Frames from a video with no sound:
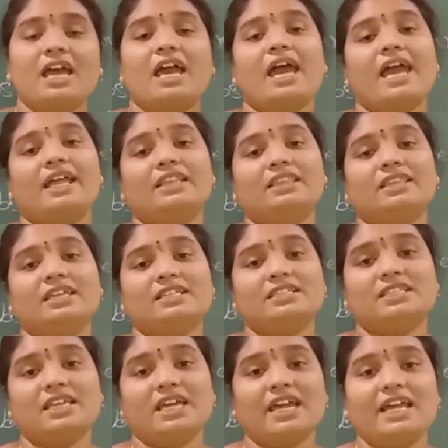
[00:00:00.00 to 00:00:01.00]
And they
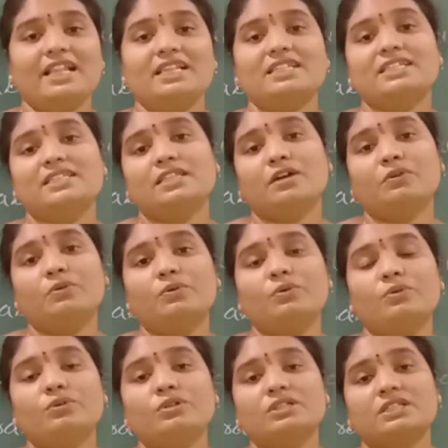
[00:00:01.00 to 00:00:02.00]
sell the
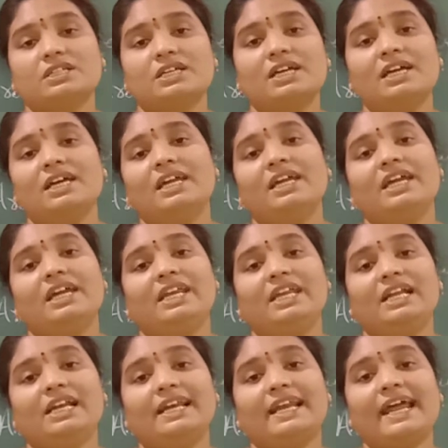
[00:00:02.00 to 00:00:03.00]
goods in
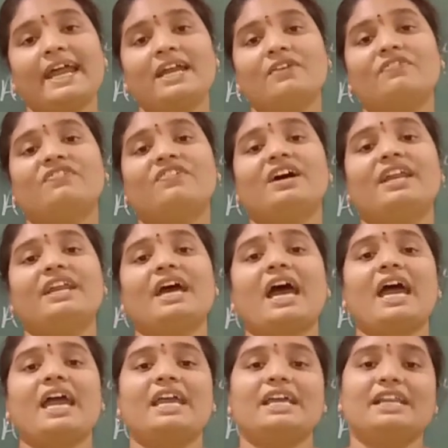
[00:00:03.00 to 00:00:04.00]
England for
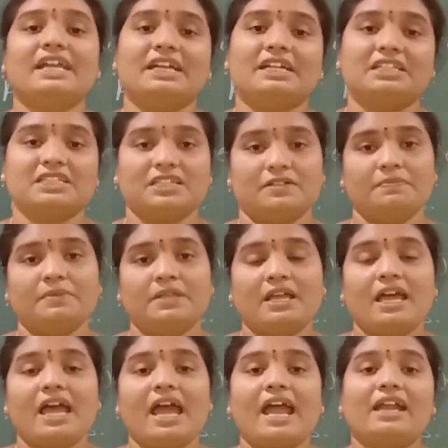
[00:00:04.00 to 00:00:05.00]
high rates.
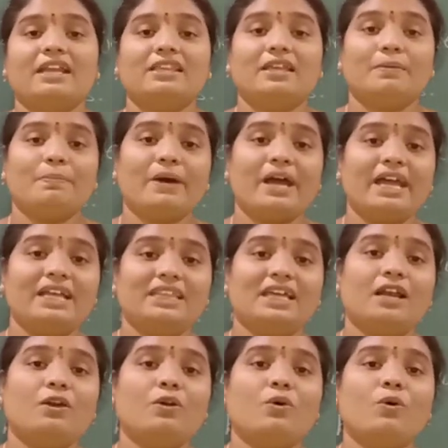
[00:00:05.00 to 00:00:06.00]
And they buy
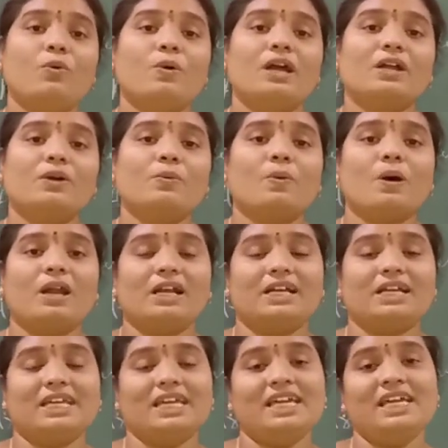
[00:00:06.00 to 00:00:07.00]
the lower
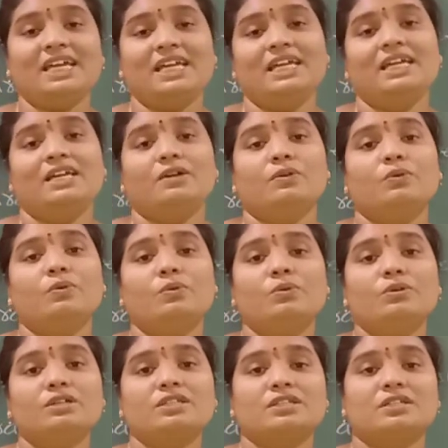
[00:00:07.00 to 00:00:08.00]
quality
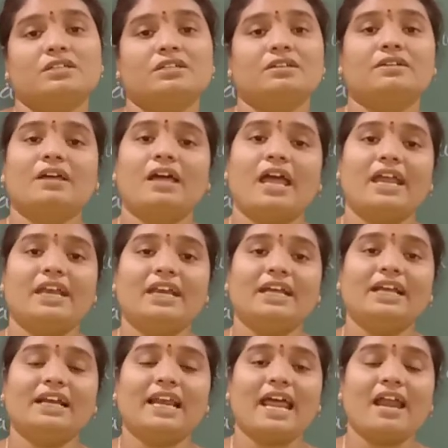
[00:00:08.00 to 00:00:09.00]
goods in
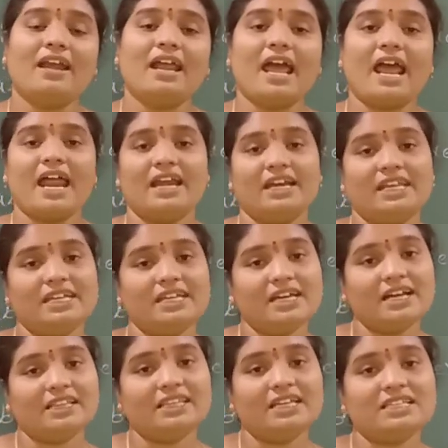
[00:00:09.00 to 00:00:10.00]
England and
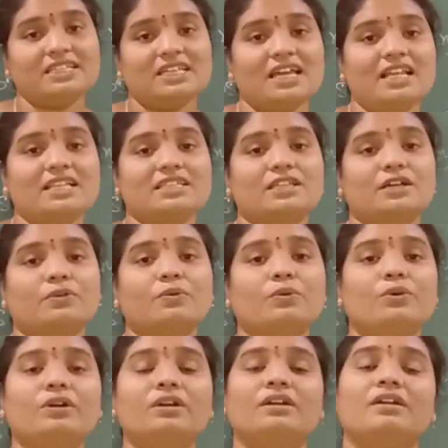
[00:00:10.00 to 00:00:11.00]
here they sell the
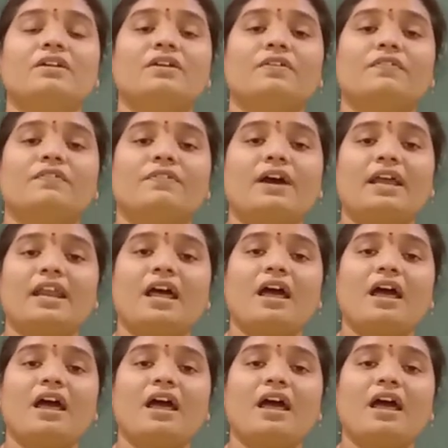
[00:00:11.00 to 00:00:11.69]
good for